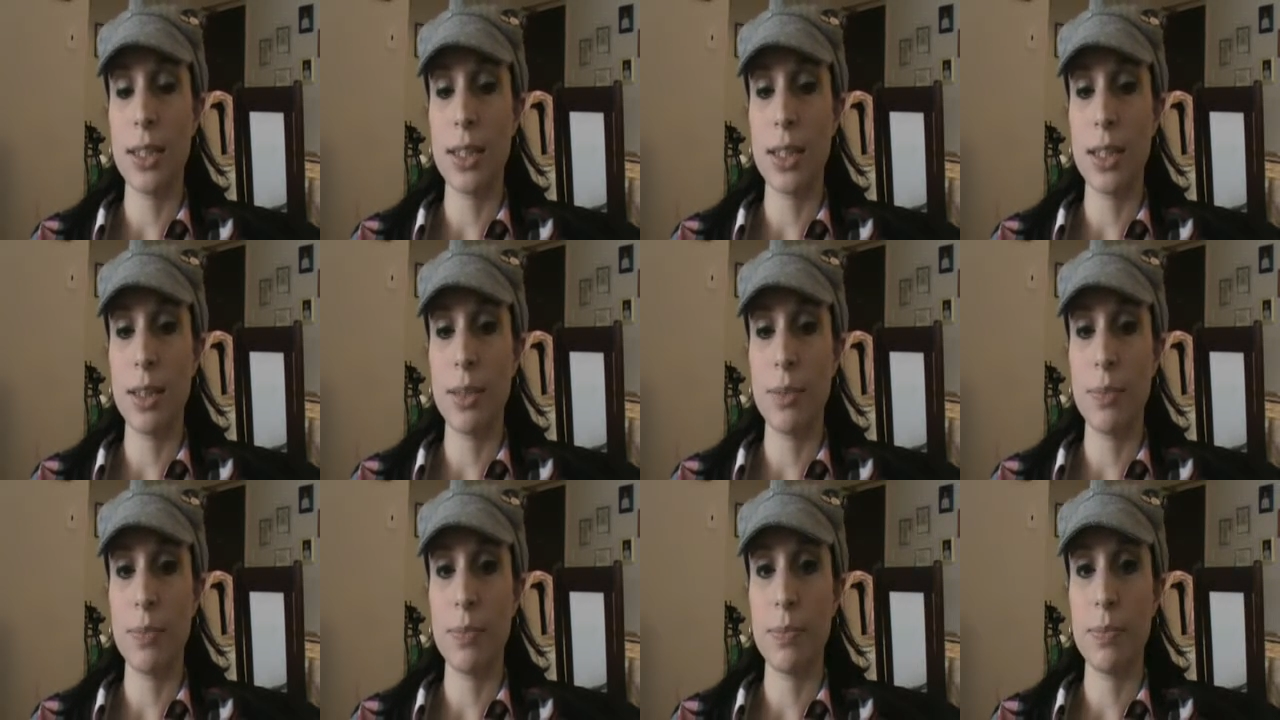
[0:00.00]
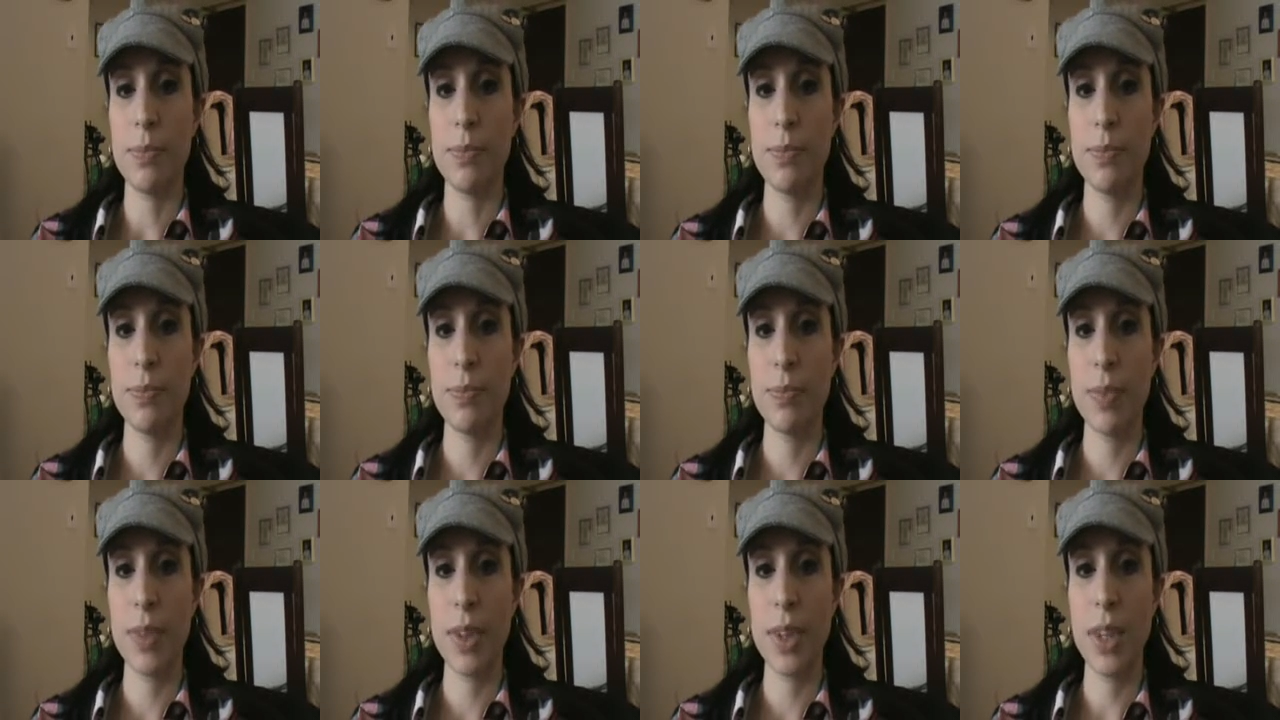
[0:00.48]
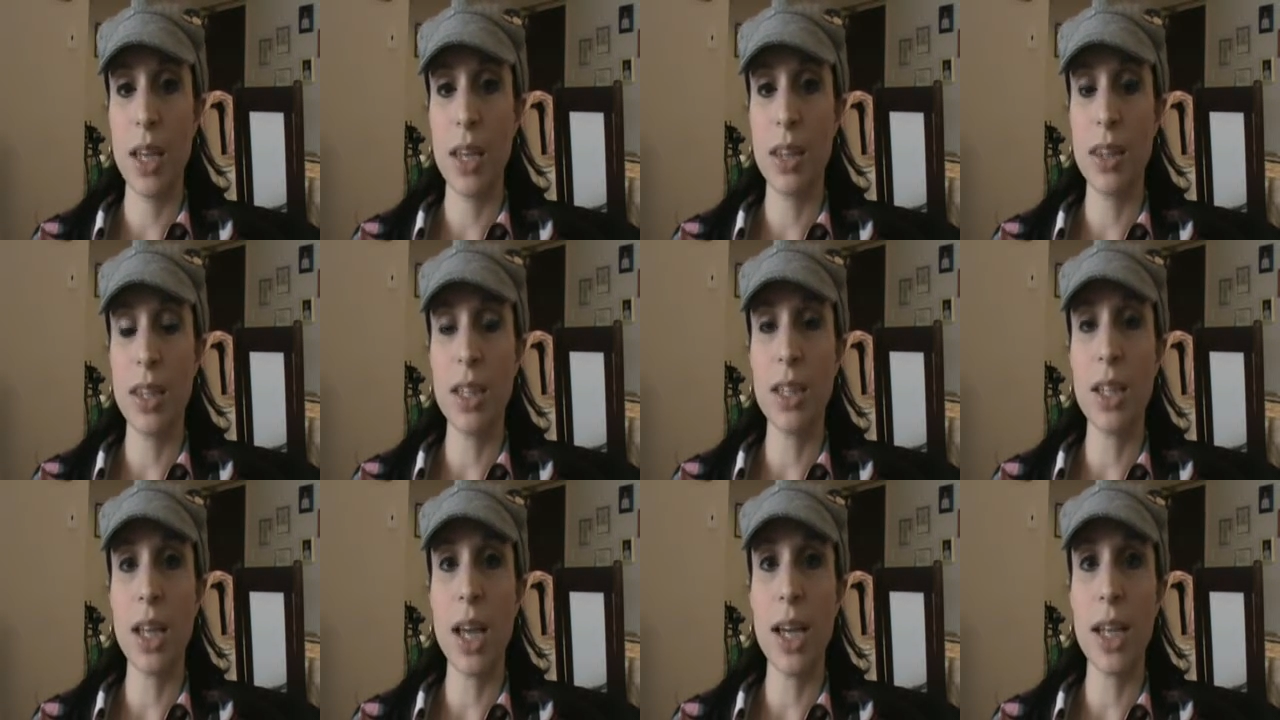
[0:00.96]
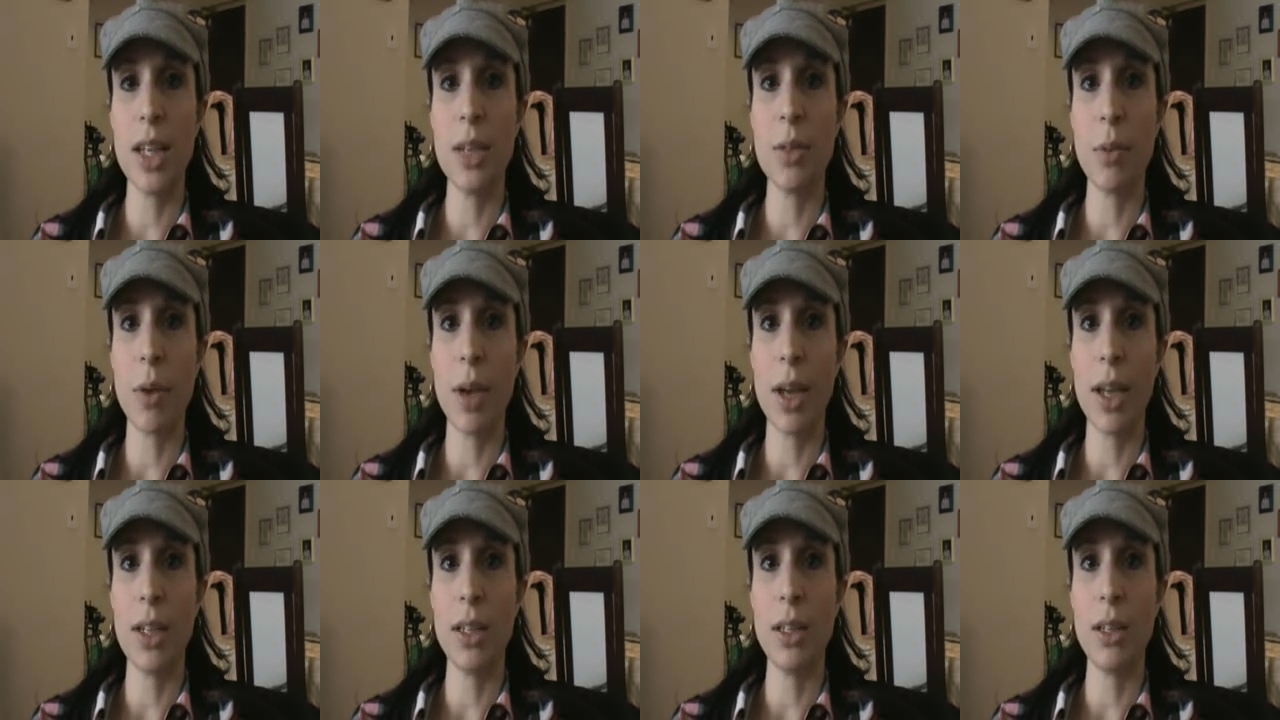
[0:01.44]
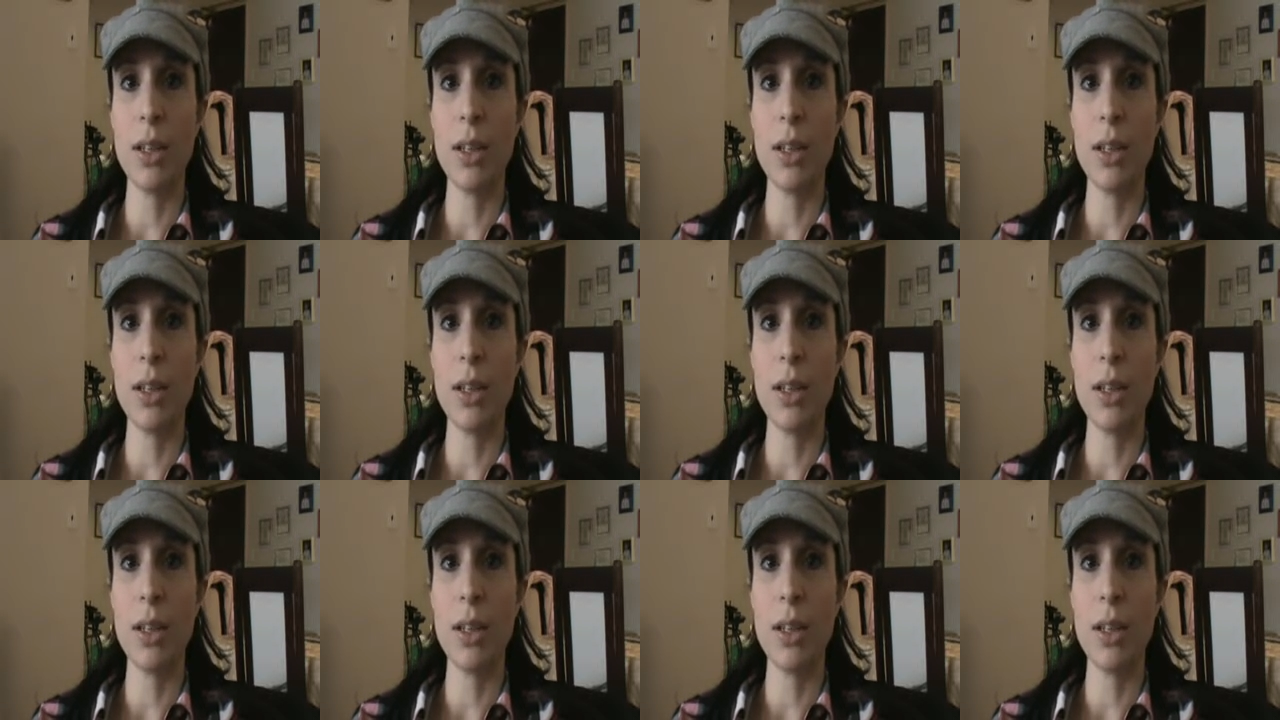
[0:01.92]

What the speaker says: they lie in wait.